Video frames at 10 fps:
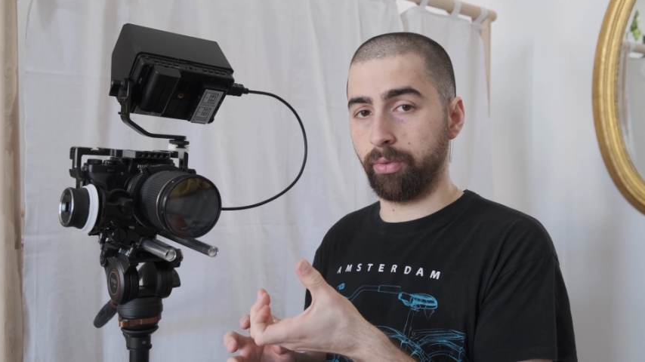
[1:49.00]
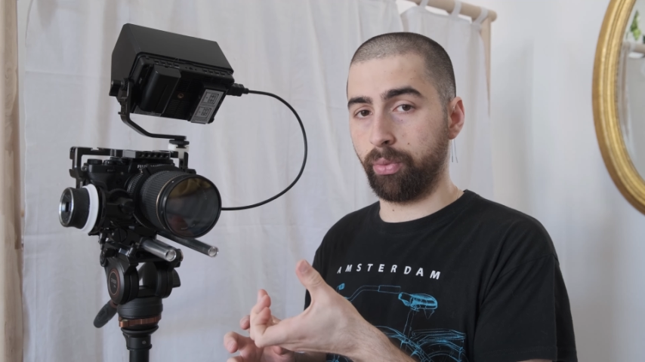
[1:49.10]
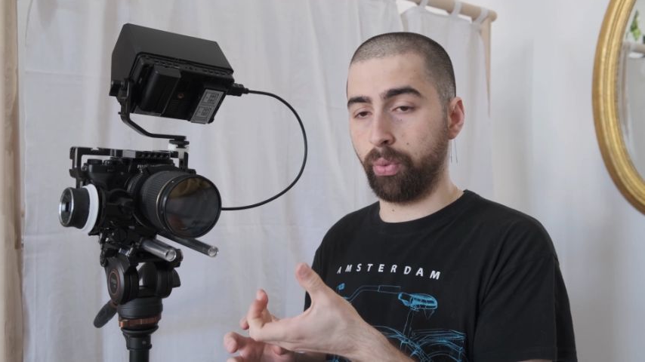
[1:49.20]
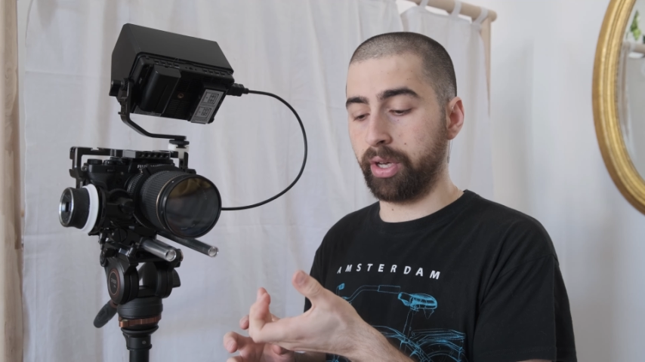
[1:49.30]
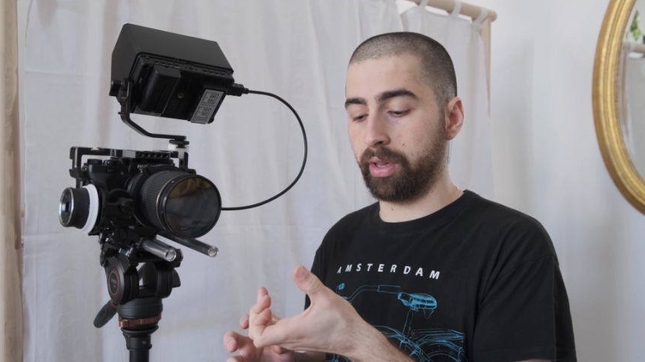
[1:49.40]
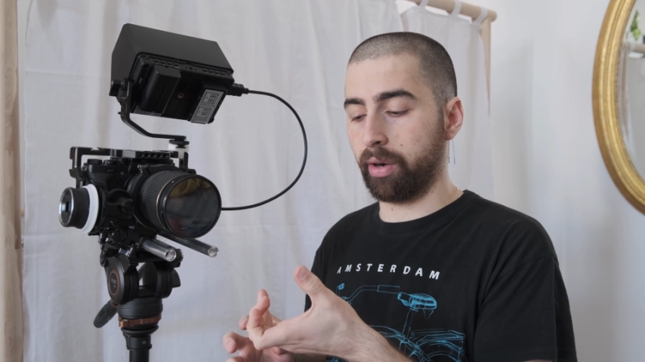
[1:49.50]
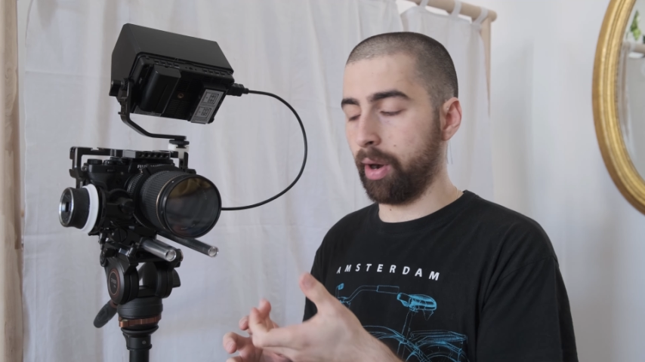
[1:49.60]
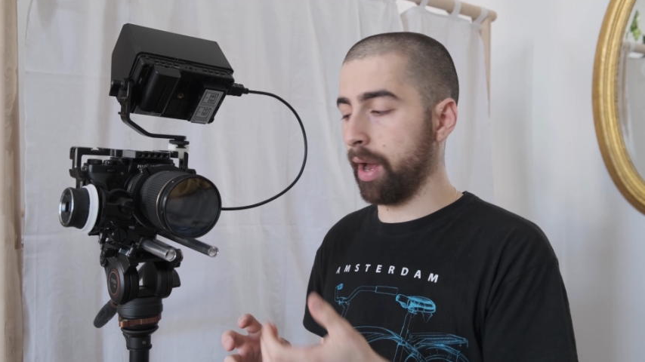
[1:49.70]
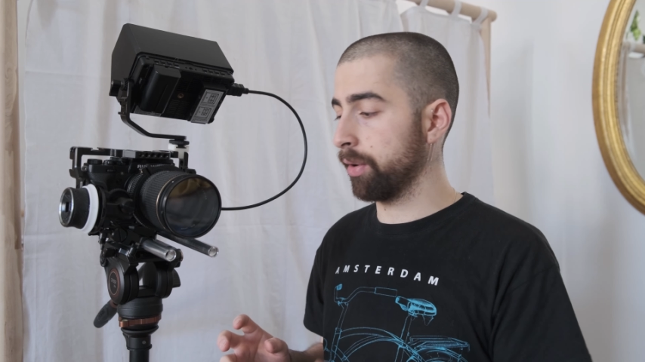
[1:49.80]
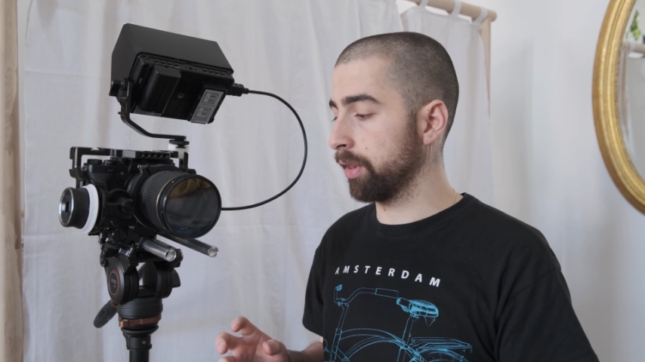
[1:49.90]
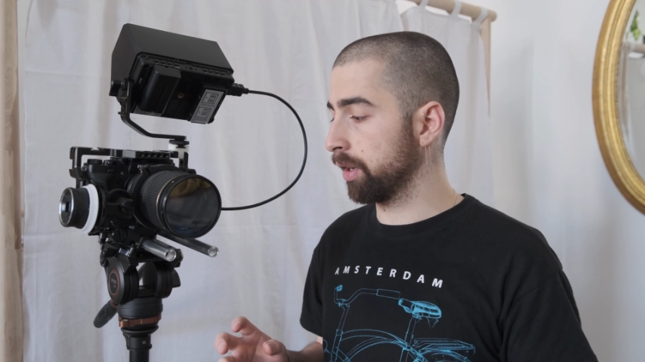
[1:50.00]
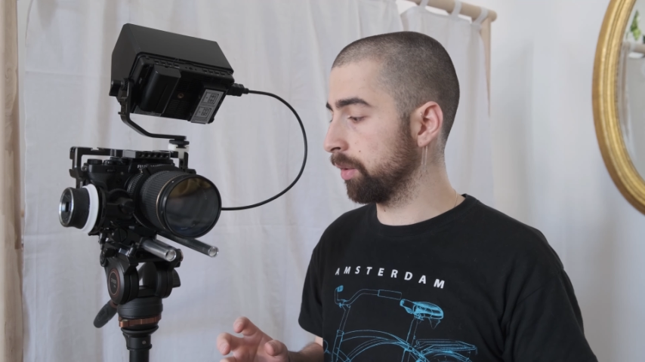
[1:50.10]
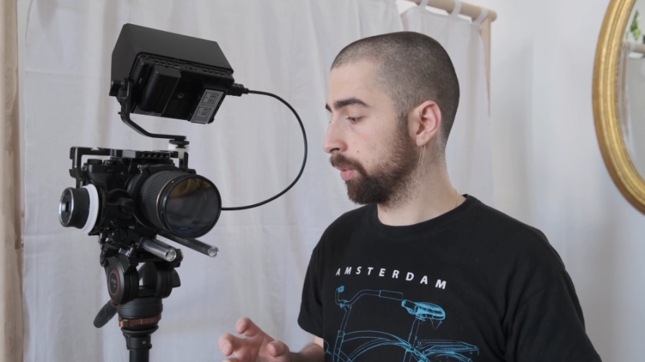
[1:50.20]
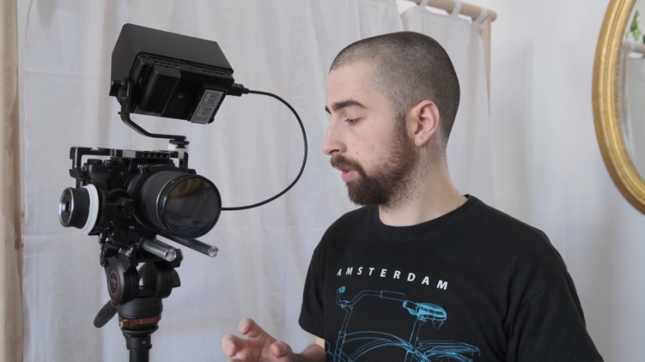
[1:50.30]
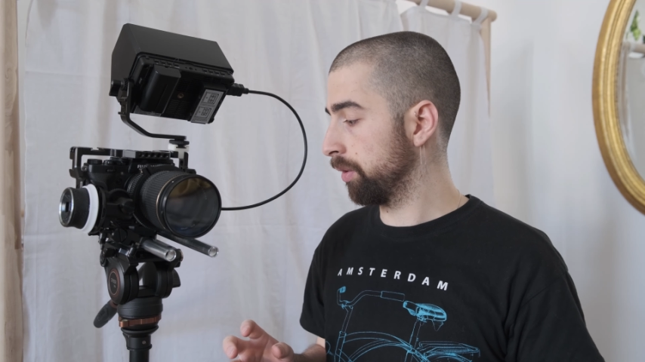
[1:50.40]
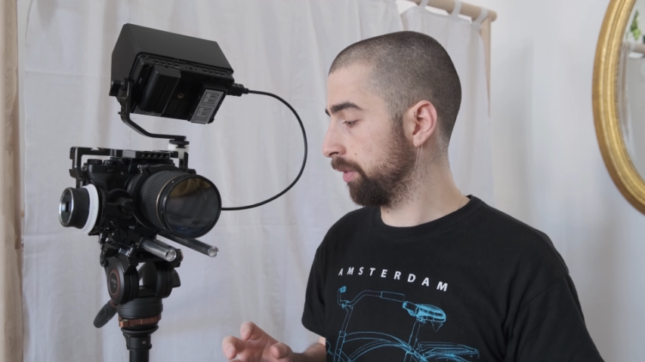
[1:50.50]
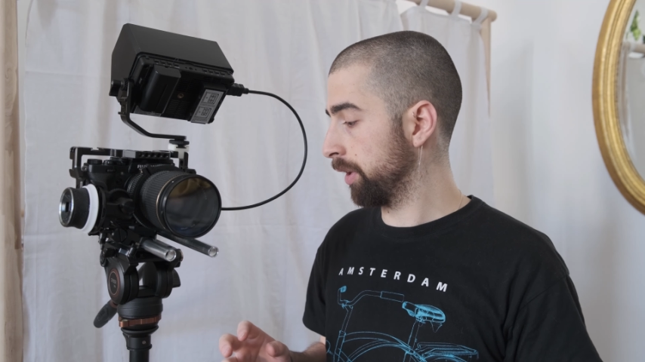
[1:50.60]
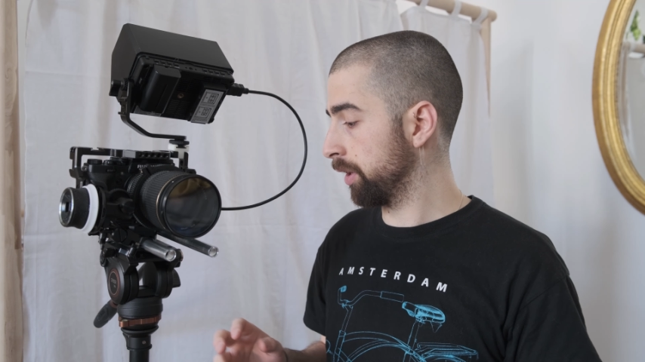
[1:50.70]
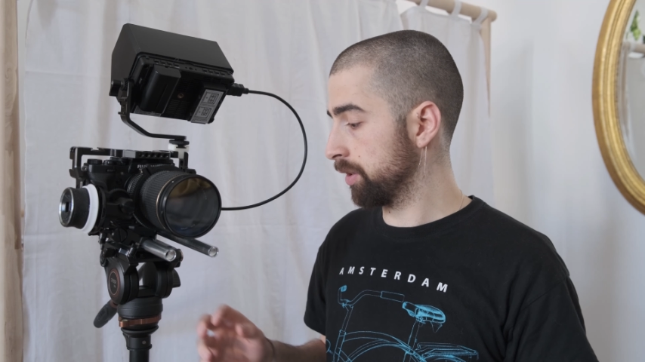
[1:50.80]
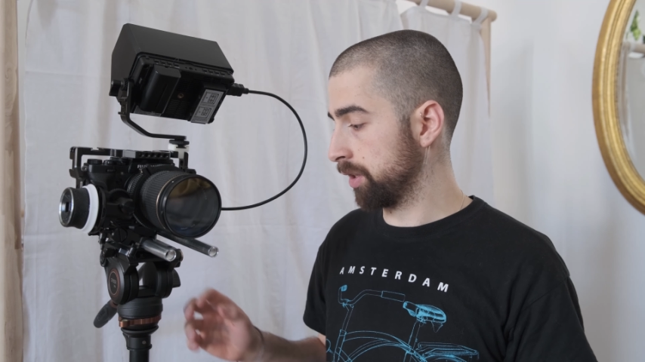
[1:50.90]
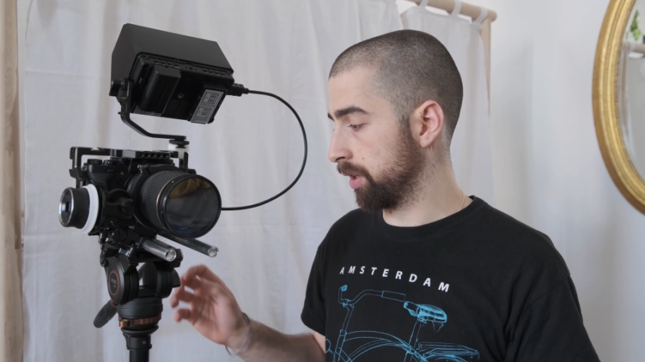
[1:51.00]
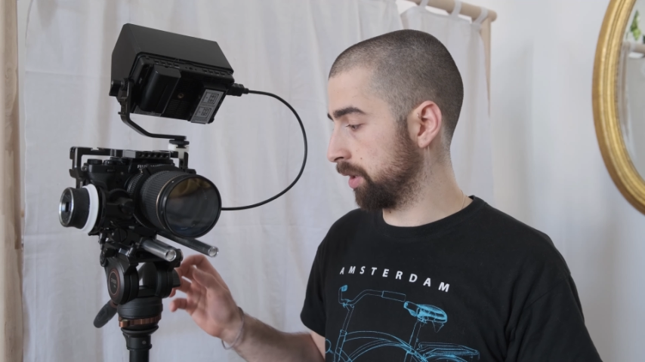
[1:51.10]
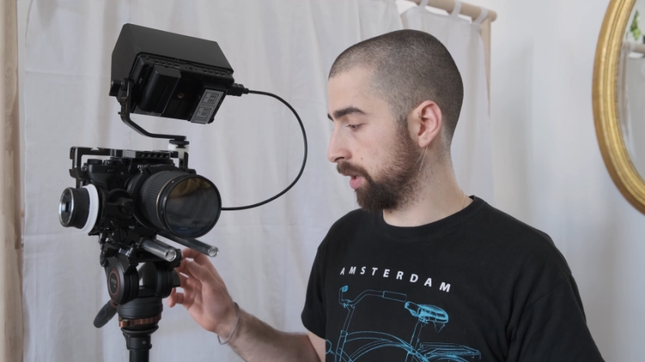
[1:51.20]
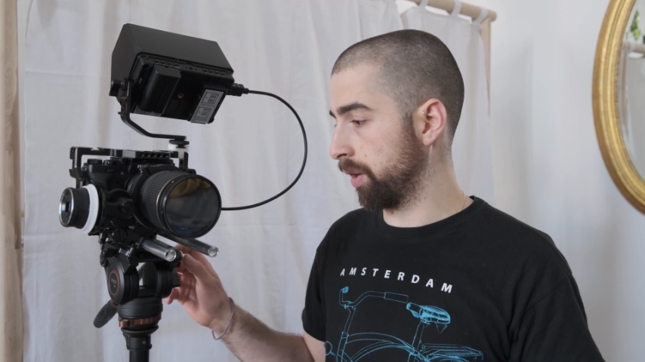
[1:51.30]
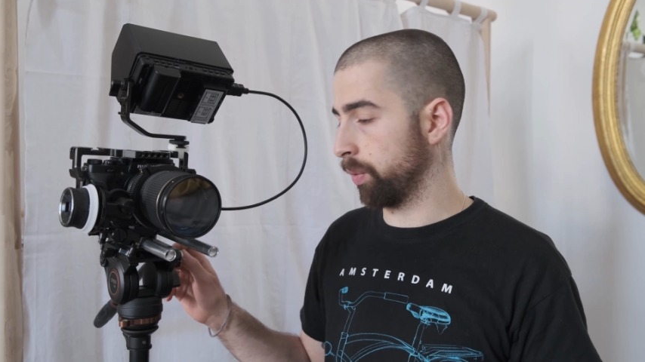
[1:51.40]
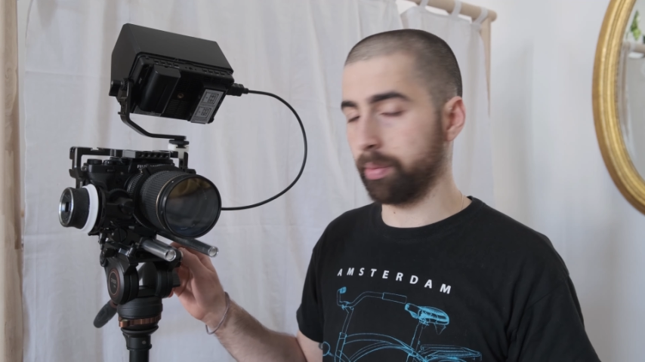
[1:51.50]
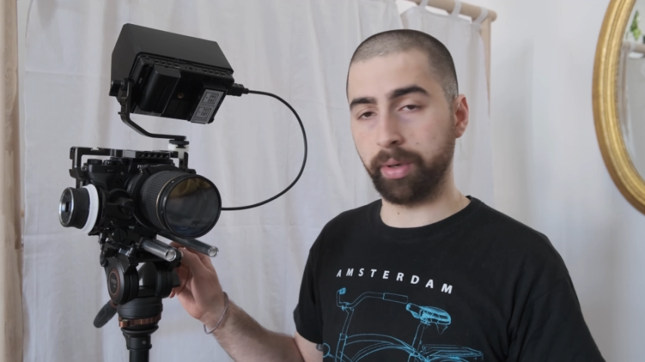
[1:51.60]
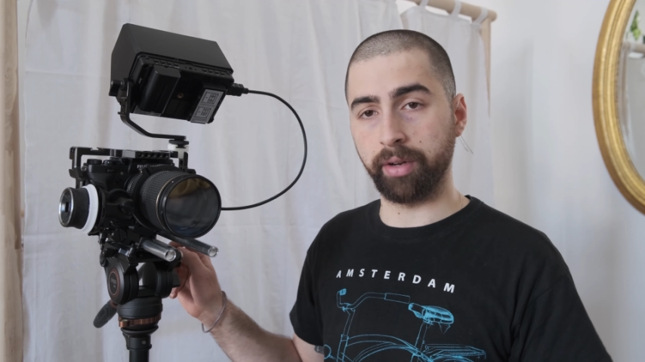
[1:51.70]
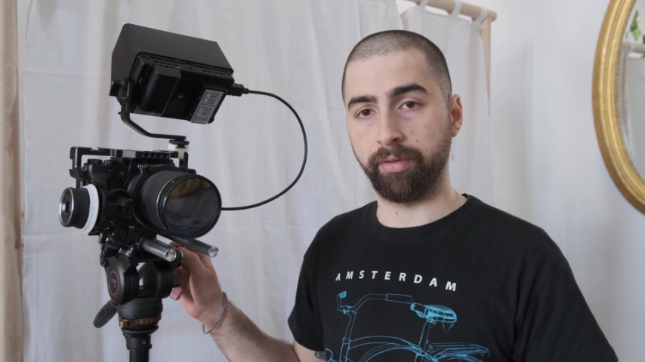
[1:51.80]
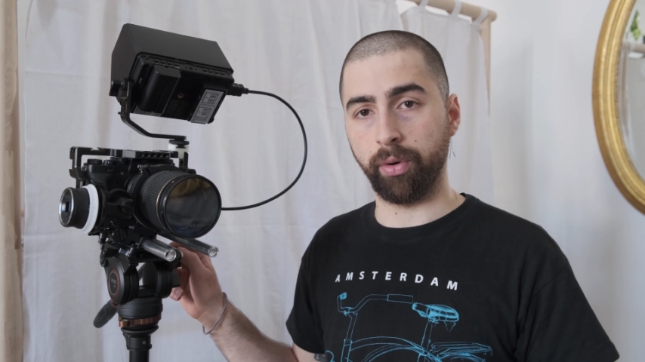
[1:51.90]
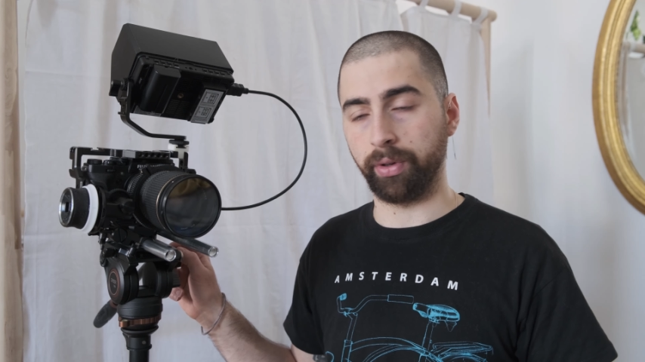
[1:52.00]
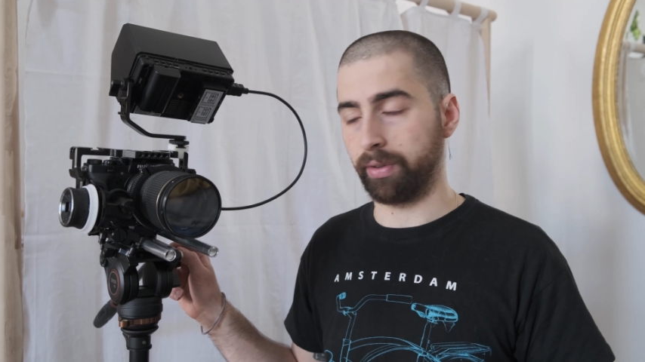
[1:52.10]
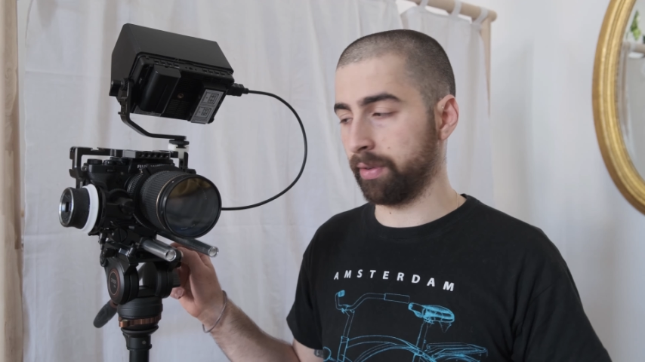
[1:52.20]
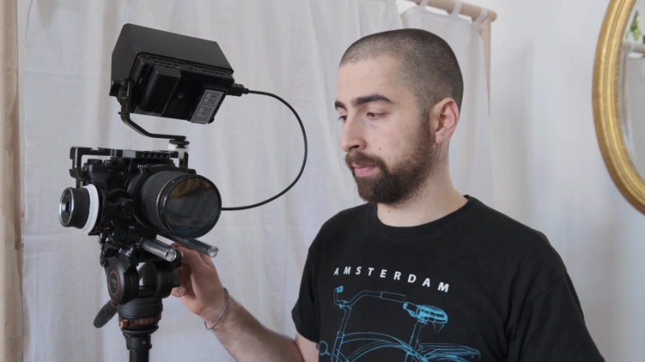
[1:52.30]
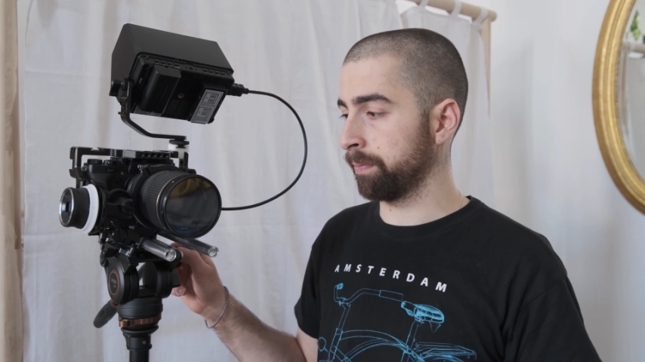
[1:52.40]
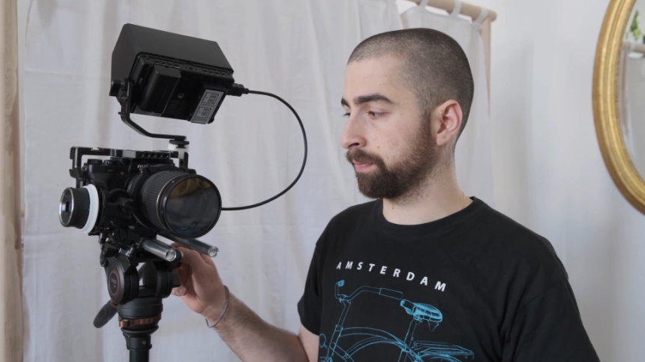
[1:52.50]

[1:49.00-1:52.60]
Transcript: wiggle around a little with your fingers and it will be in focus.